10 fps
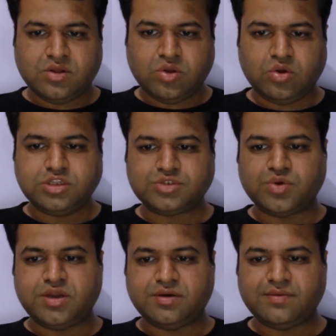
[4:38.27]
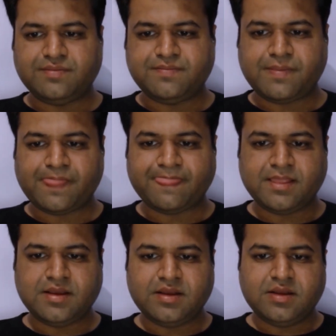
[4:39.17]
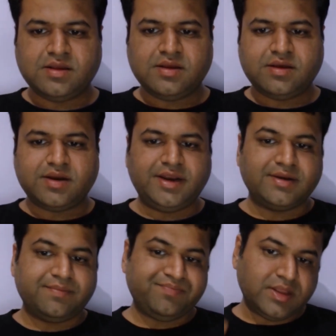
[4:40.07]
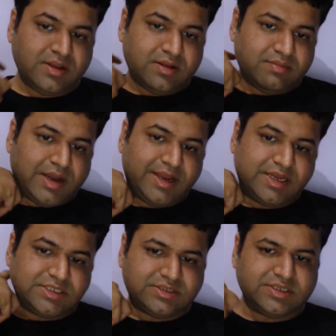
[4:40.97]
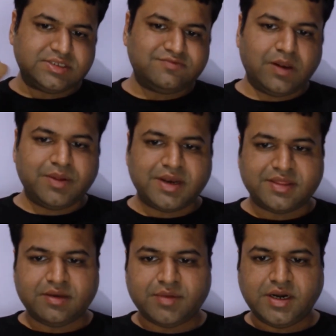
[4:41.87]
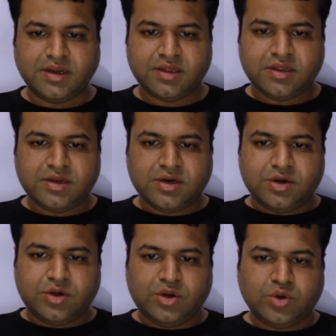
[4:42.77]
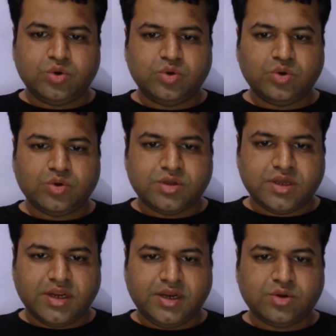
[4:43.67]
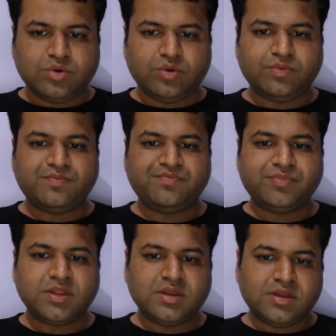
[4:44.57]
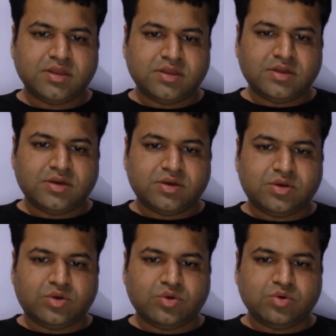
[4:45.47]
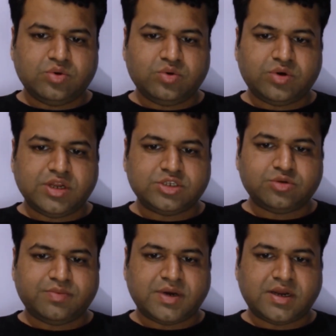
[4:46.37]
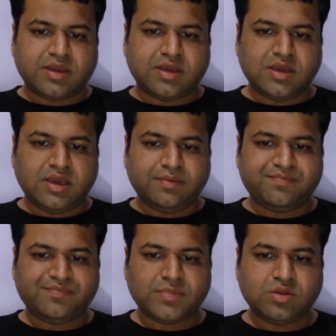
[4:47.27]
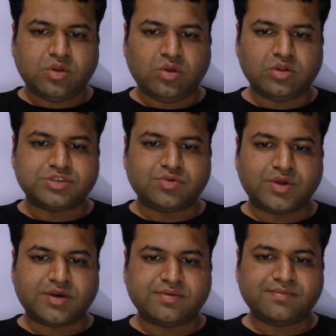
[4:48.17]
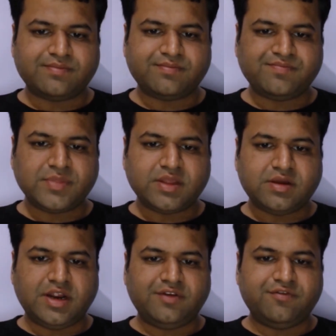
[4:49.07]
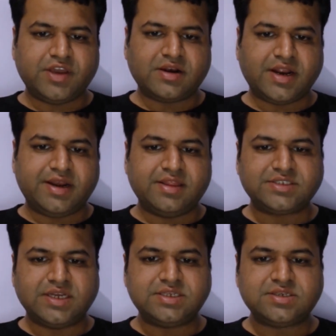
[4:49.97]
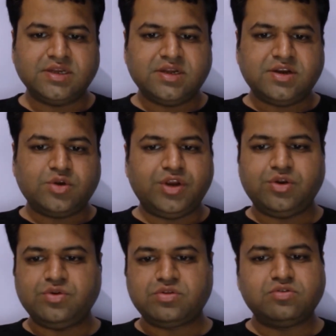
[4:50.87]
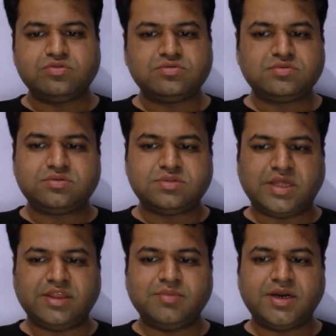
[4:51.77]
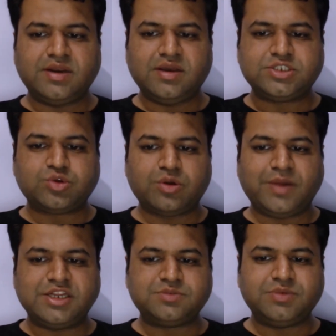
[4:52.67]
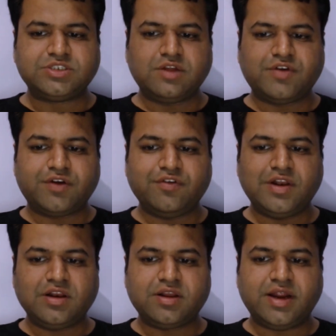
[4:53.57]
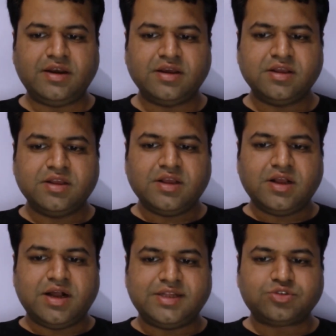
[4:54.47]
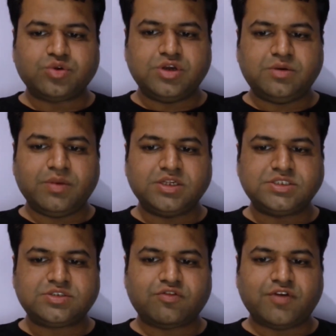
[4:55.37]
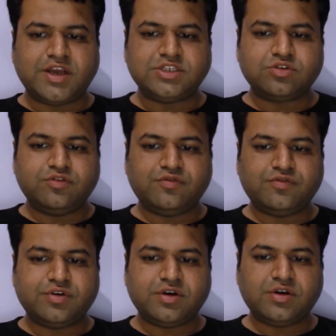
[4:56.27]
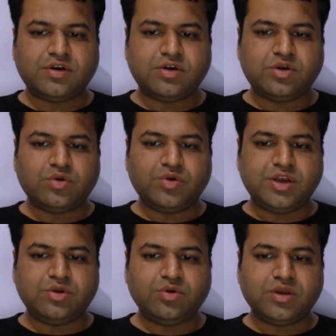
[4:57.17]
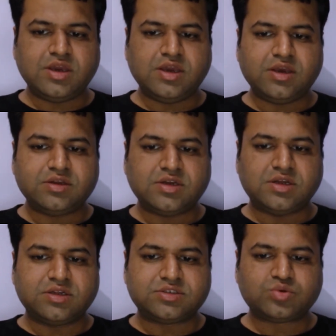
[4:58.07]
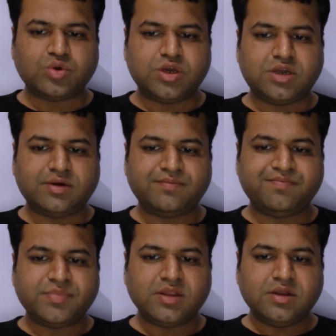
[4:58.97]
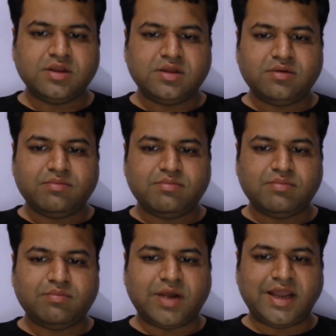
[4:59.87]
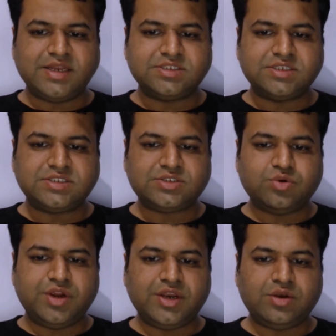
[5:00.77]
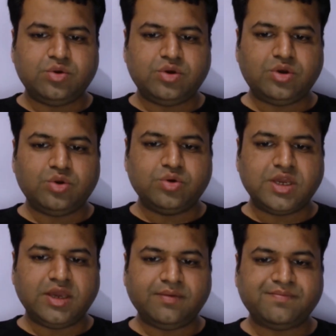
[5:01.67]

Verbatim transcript: whole square, right? Minus this will be nothing but two into two raised to power k whole square, right? We can write this as two into, so nothing but a square minus b square, but we will get n square plus twice of two into k uh, square minus this two into two k,